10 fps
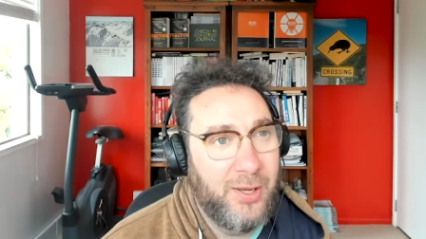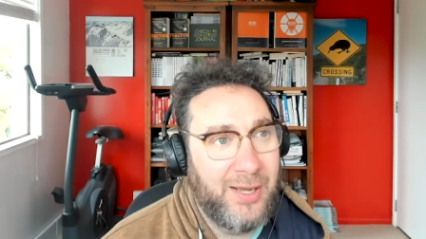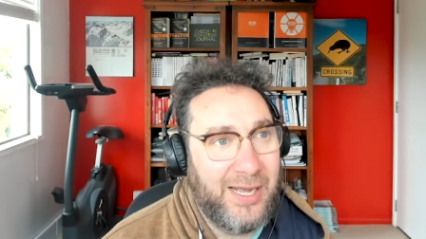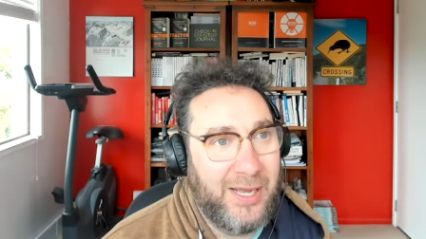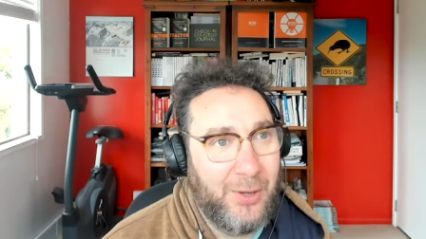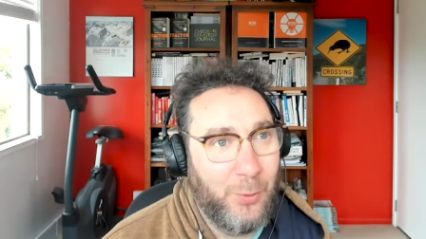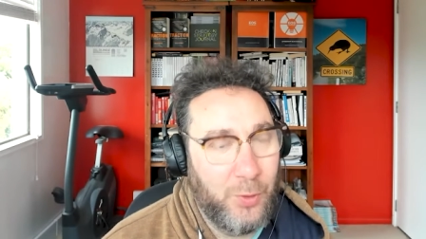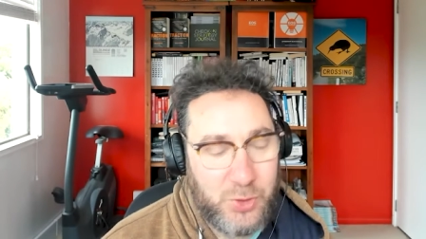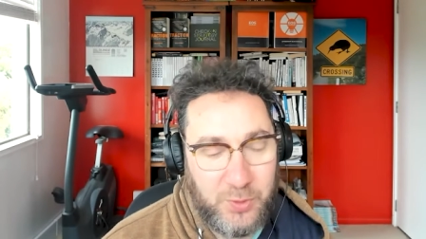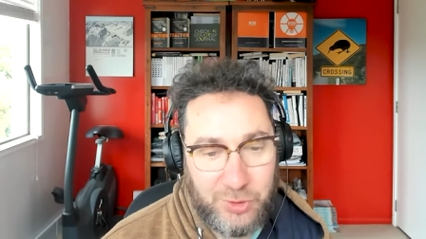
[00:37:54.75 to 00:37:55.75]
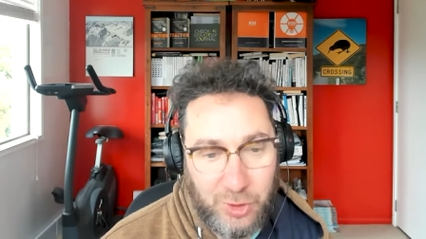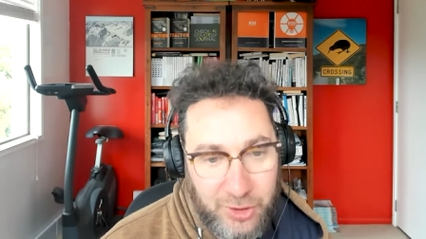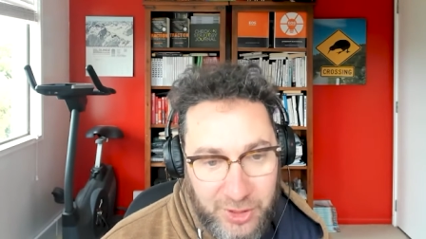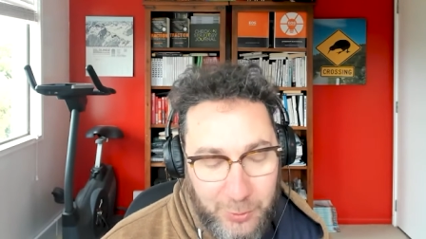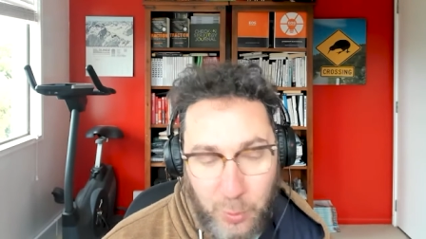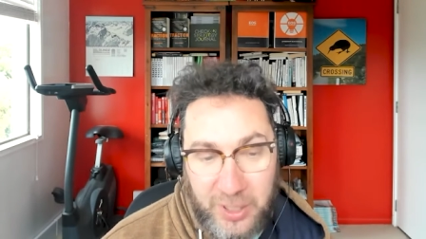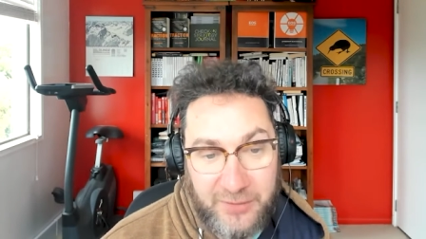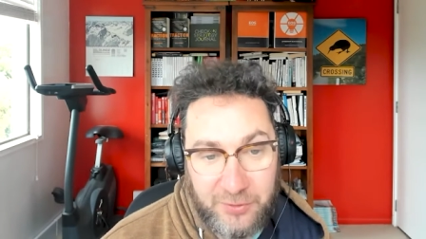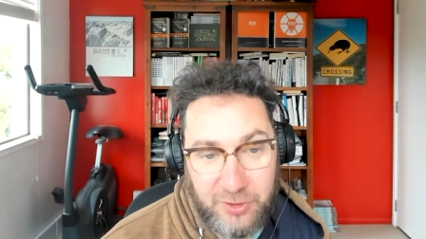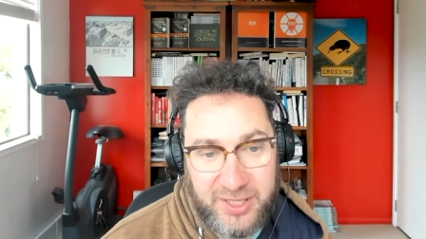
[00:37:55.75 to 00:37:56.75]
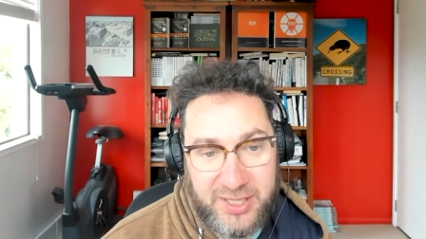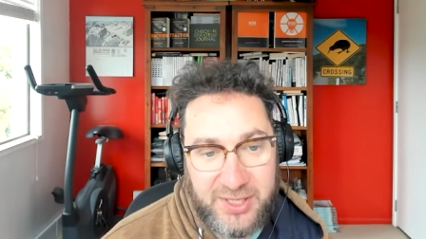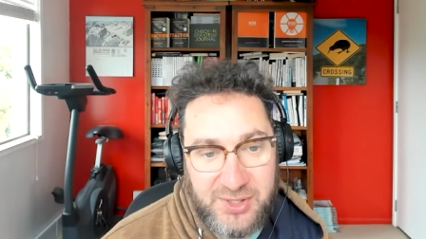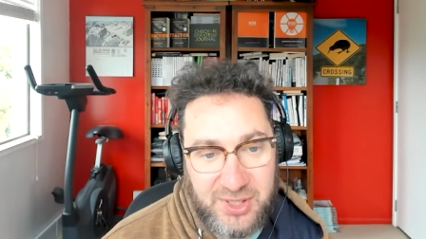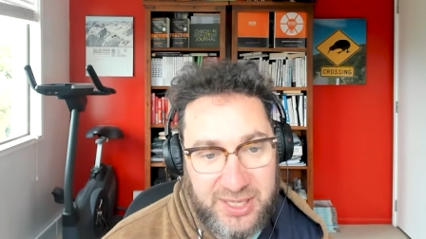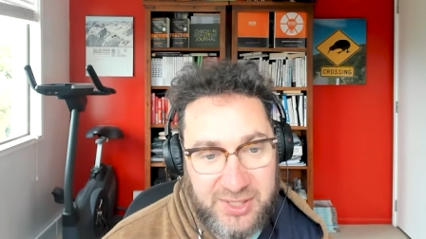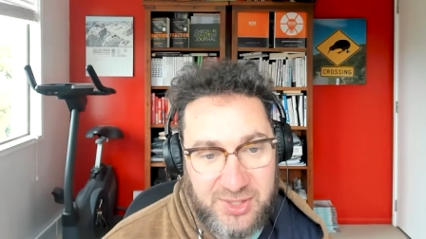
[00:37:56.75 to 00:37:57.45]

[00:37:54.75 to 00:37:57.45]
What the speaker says: Once we've done it, whatever it is, it's